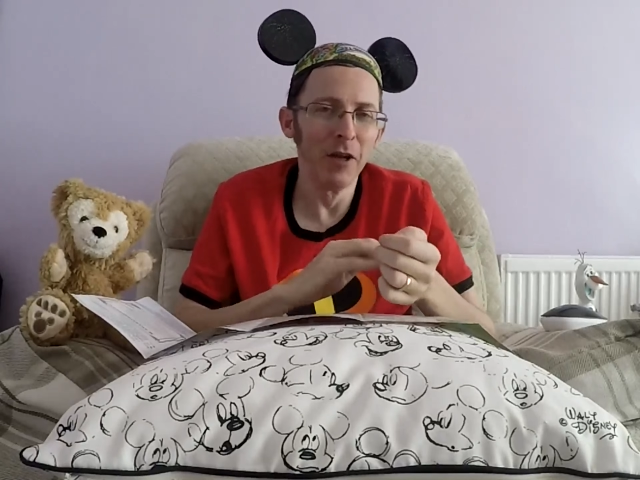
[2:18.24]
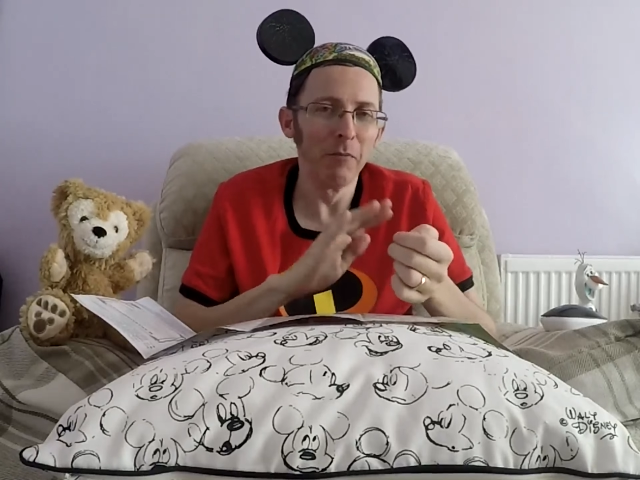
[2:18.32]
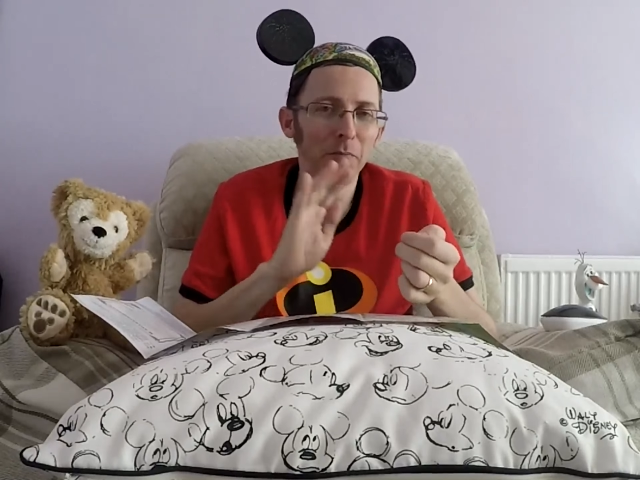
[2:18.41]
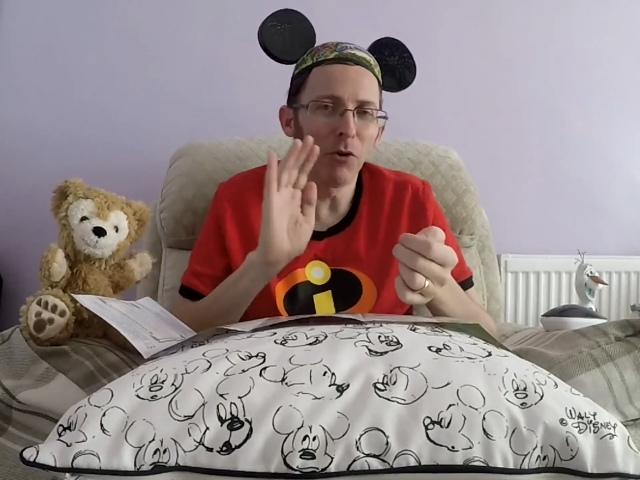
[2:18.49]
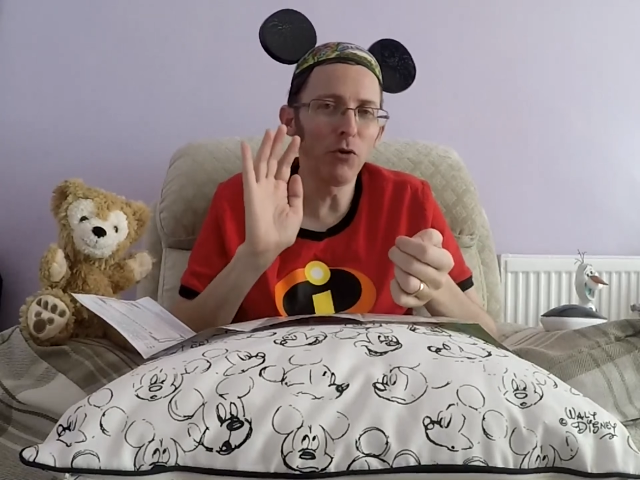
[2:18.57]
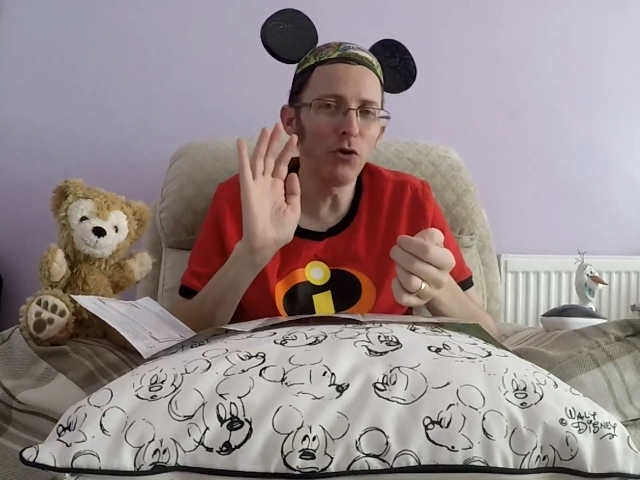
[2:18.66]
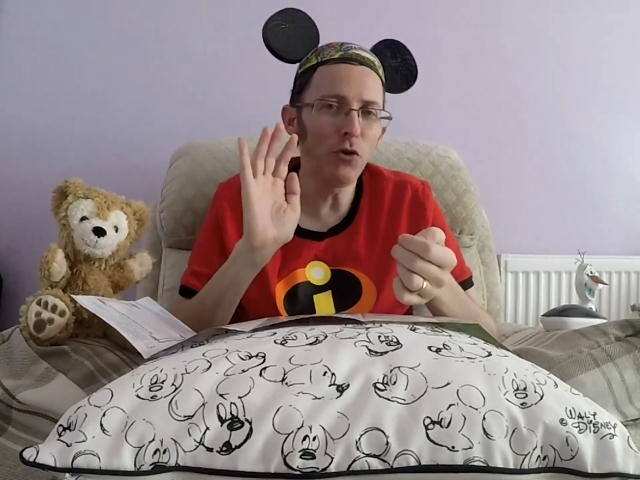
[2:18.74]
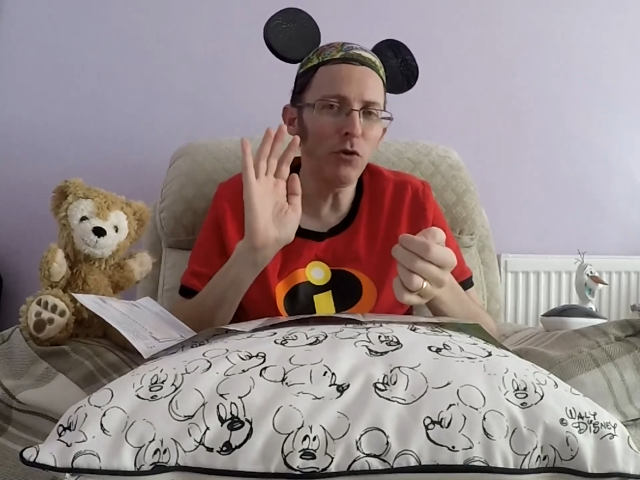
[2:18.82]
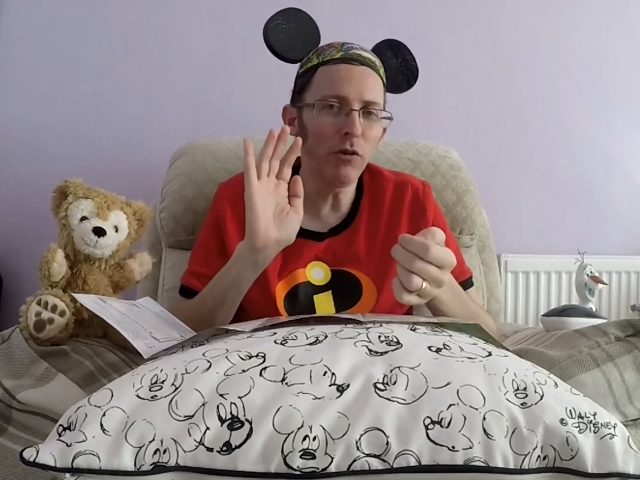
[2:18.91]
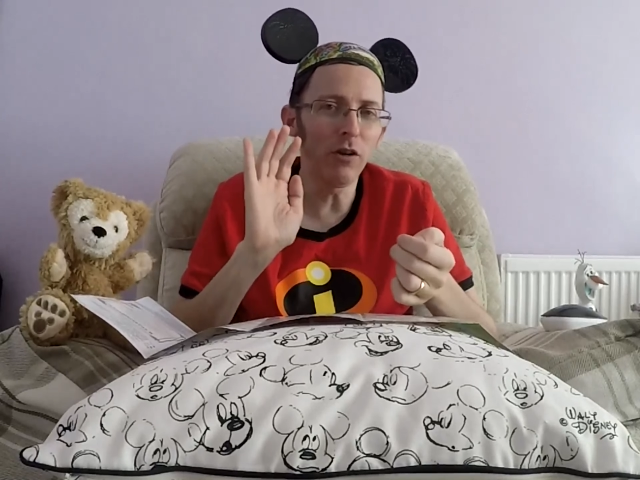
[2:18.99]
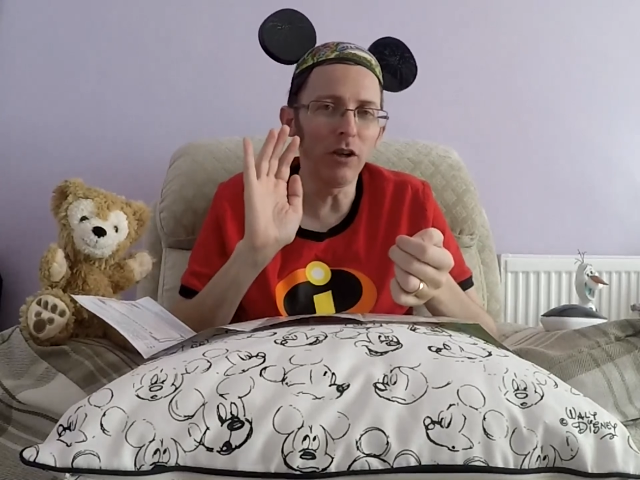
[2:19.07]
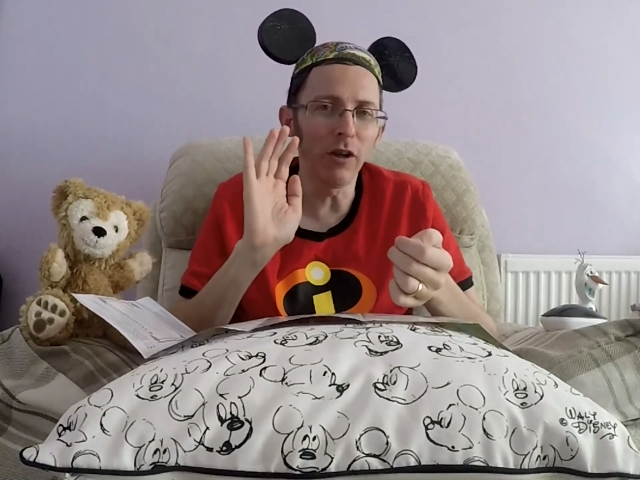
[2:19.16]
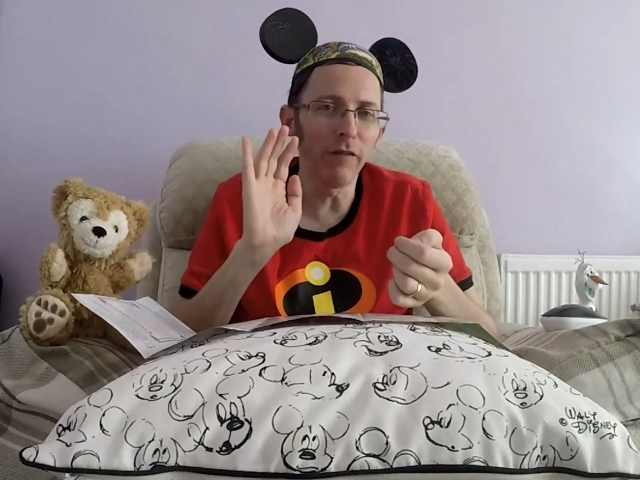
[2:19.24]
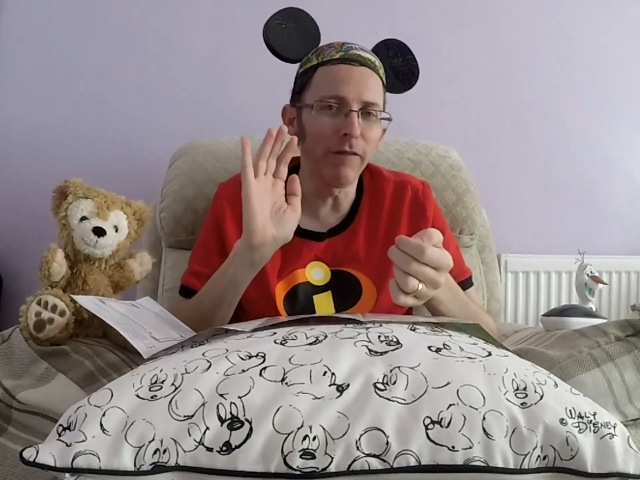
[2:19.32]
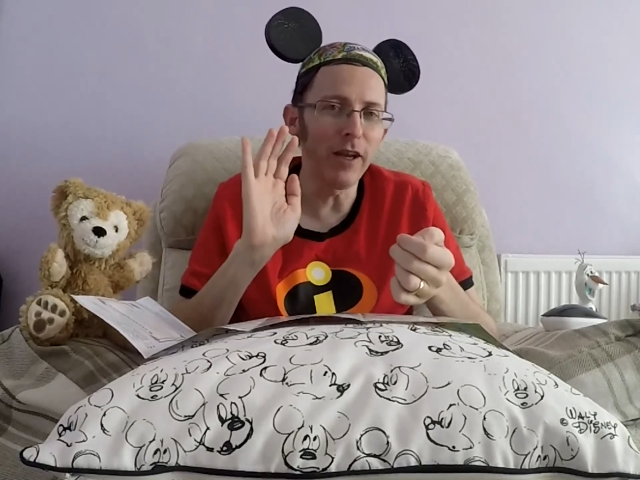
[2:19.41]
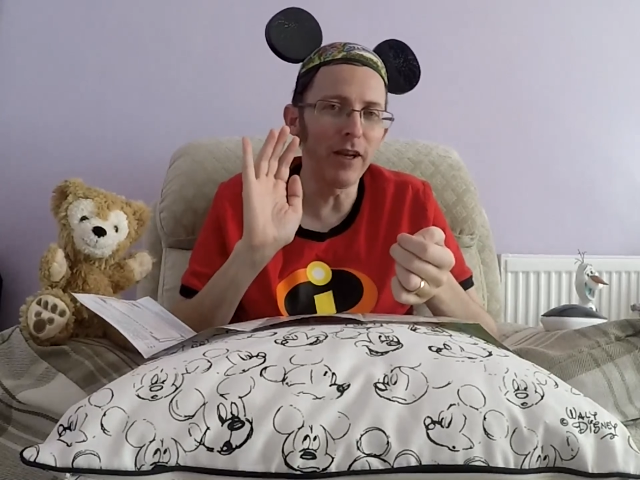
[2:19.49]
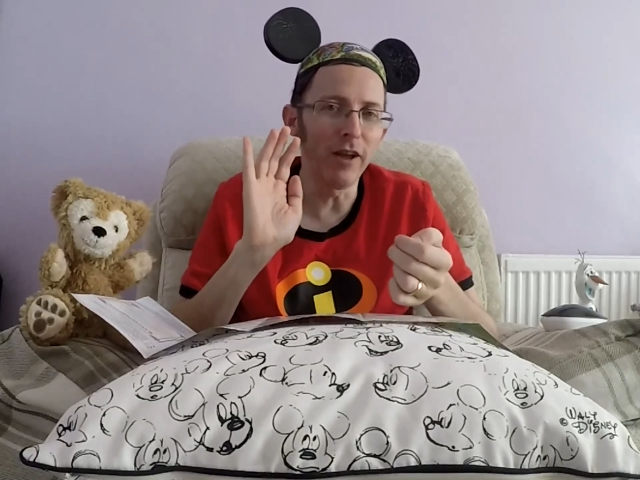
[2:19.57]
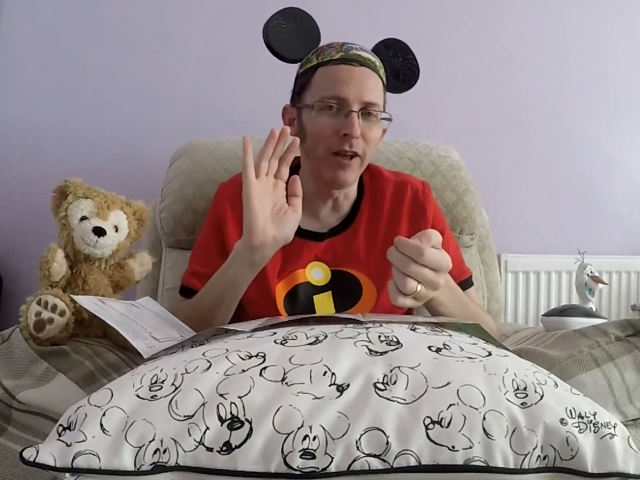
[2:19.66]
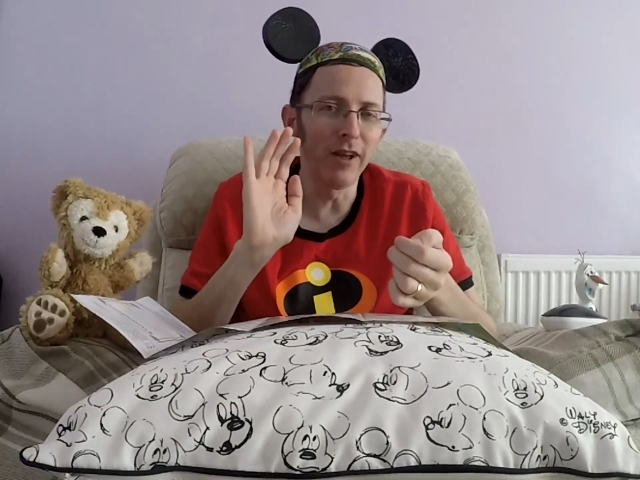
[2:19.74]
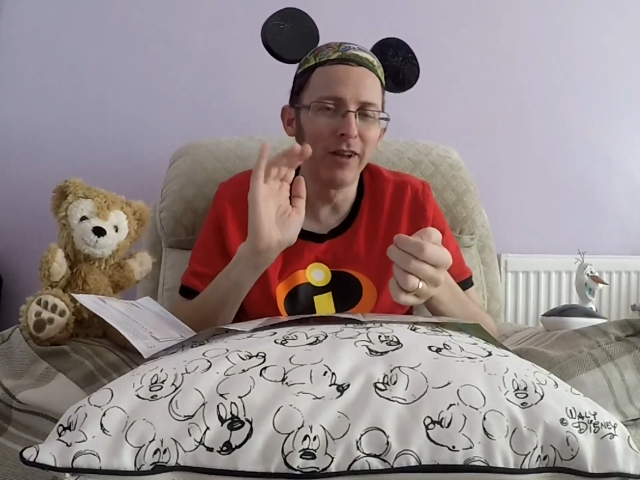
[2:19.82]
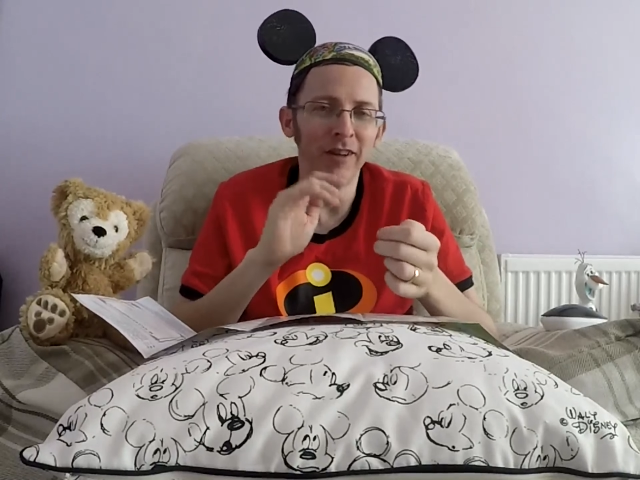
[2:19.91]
Bonjour, la Vader.